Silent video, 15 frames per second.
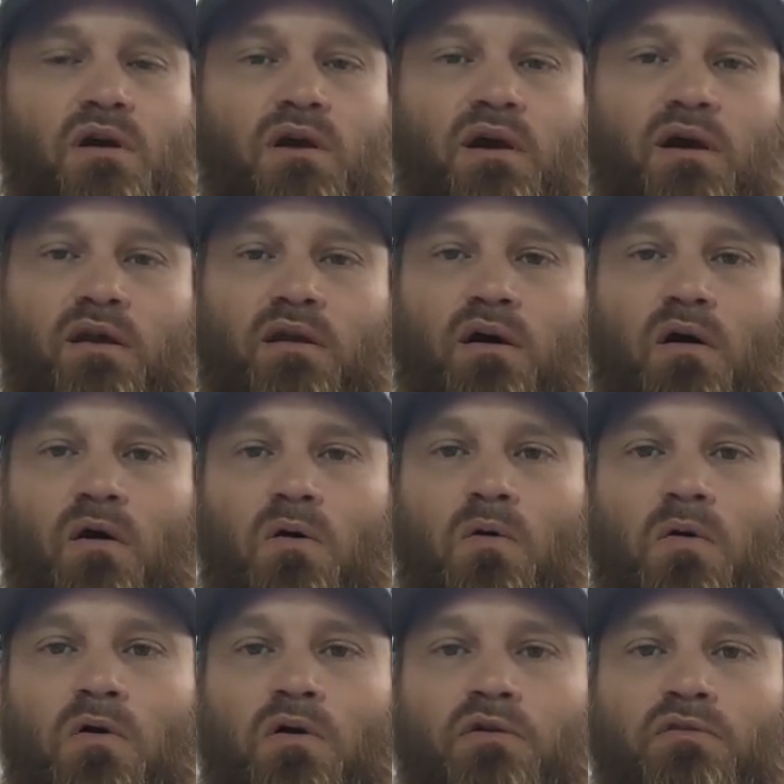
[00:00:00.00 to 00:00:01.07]
And the
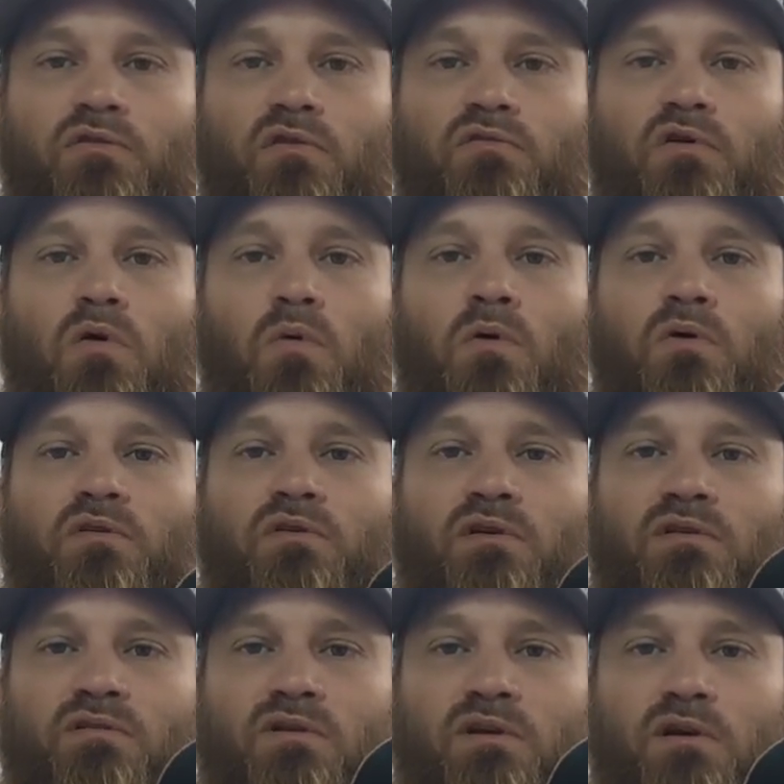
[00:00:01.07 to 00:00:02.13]
orange, of course,
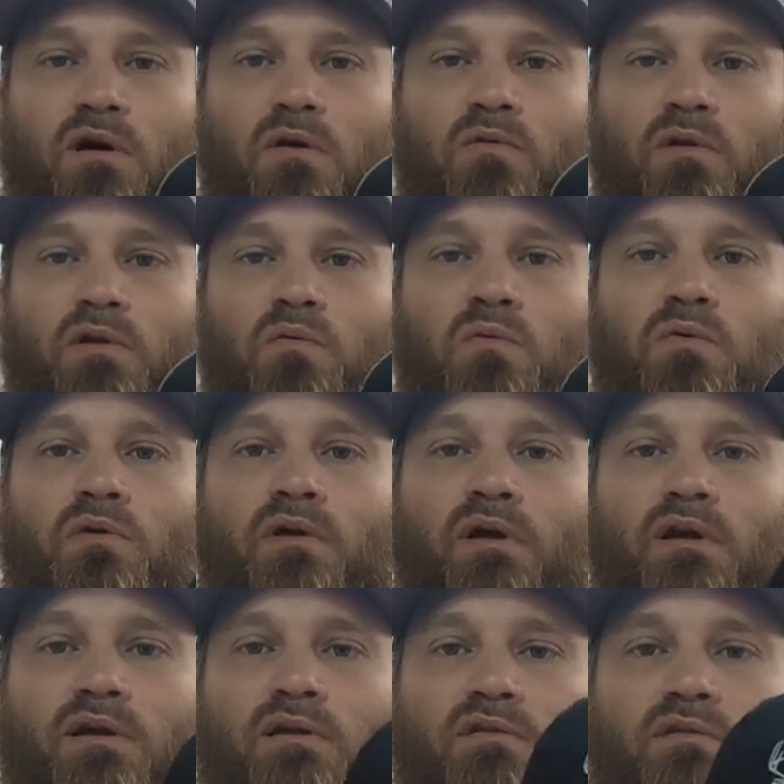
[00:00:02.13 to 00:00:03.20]
is the only one that
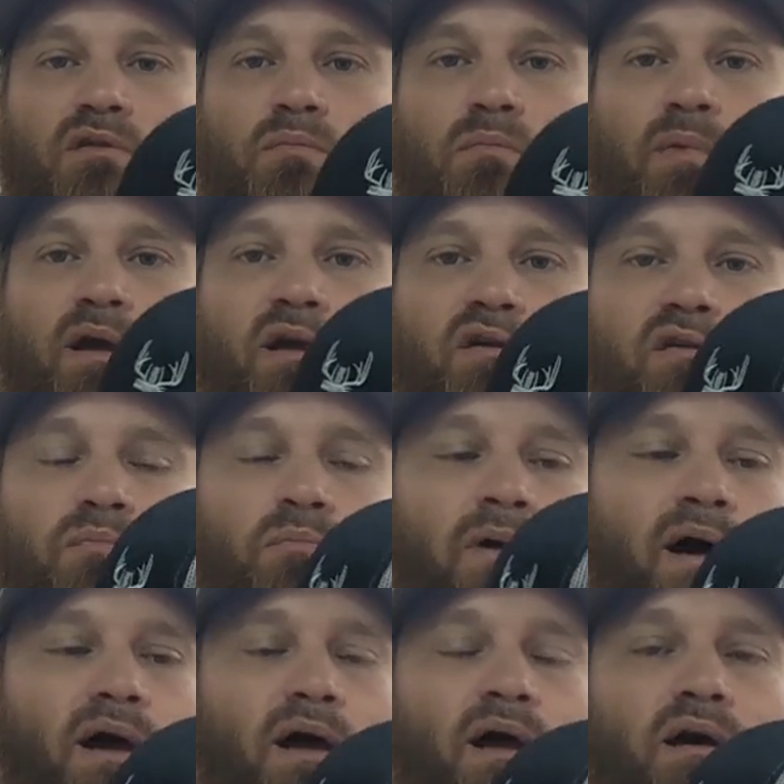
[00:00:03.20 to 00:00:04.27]
isn't a mesh
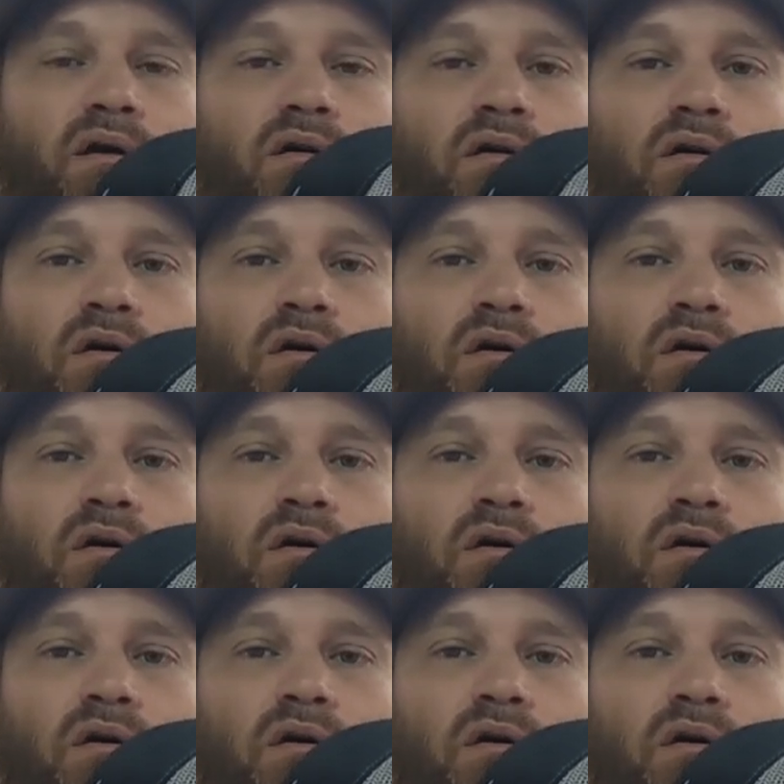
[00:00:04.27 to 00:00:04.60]
back.